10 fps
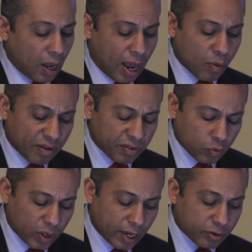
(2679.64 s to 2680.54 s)
However,
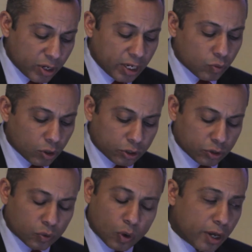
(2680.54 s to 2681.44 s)
what I really want
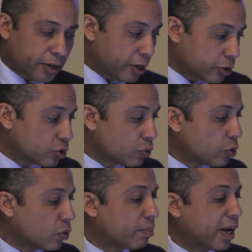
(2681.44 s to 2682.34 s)
to reassure
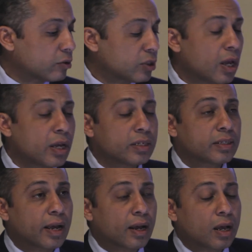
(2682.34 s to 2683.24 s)
you about is
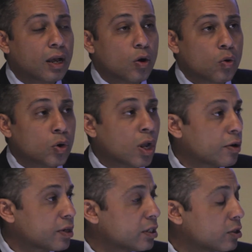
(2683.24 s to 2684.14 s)
that all our
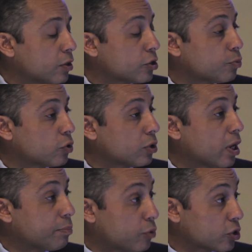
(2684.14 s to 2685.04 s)
research
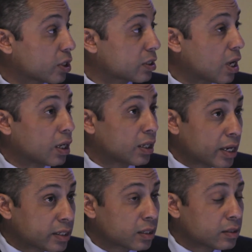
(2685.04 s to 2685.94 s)
projects are
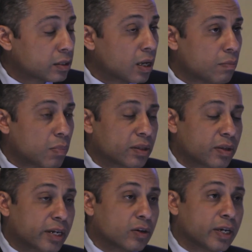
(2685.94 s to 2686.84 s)
licensed by the
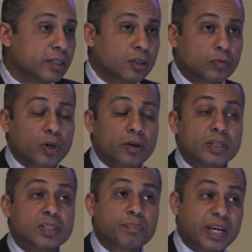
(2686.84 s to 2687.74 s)
regulator. We are
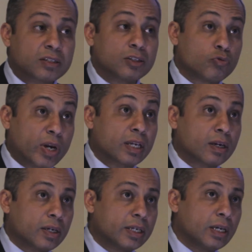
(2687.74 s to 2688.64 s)
inspected
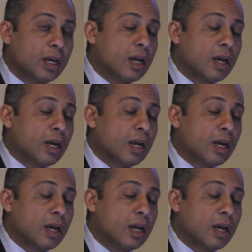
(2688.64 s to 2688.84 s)
regularly